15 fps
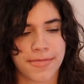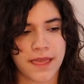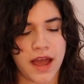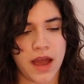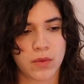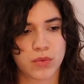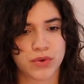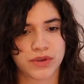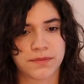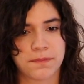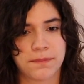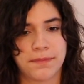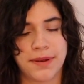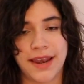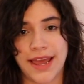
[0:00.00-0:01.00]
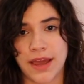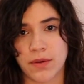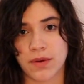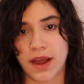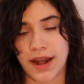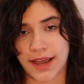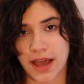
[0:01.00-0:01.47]
will
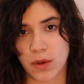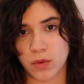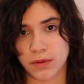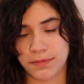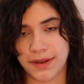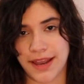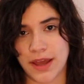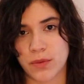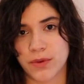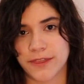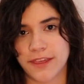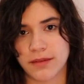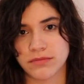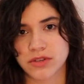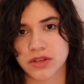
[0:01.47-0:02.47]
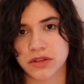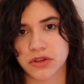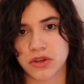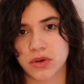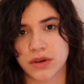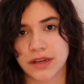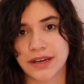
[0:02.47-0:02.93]
play with them so
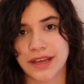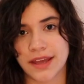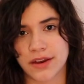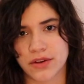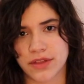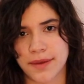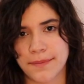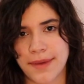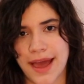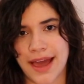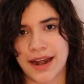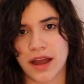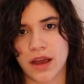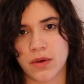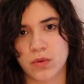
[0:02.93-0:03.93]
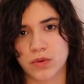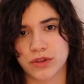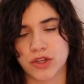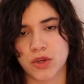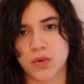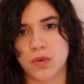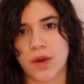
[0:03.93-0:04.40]
that you can hear them, and I will
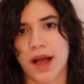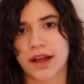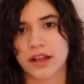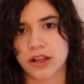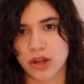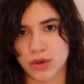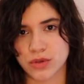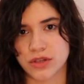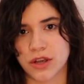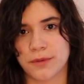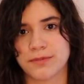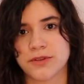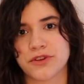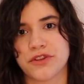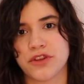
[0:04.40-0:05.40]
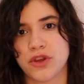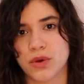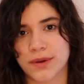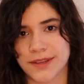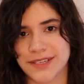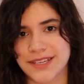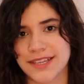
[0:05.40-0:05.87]
do a close-up so that you
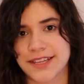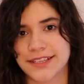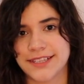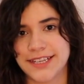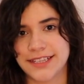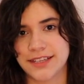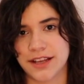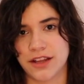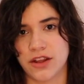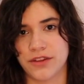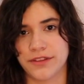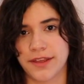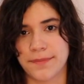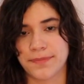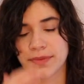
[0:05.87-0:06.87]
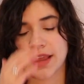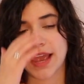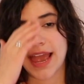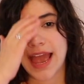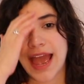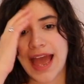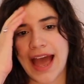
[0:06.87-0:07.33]
can see the detail on them.
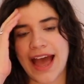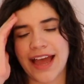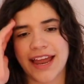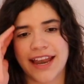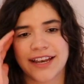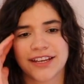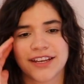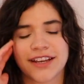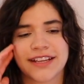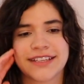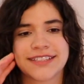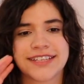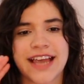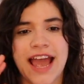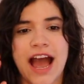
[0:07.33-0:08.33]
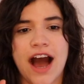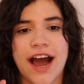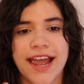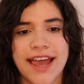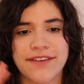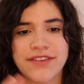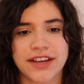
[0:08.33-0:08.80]
And
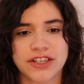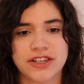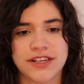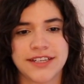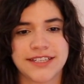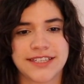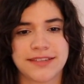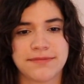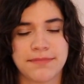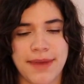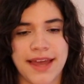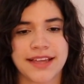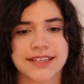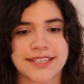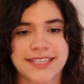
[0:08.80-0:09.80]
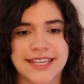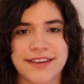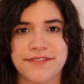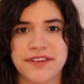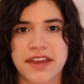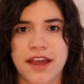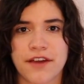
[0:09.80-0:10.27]
I have actually met
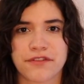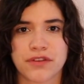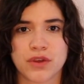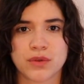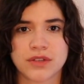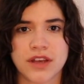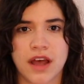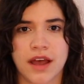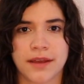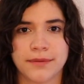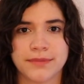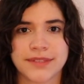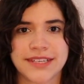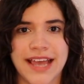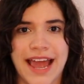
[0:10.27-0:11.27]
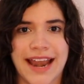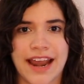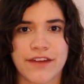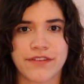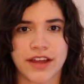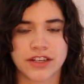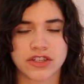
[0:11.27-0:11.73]
Stevie a few times, and
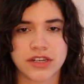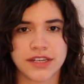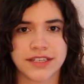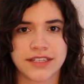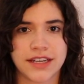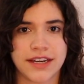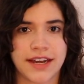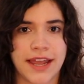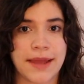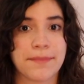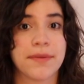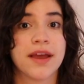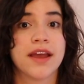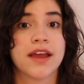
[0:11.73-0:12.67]
I've actually seen him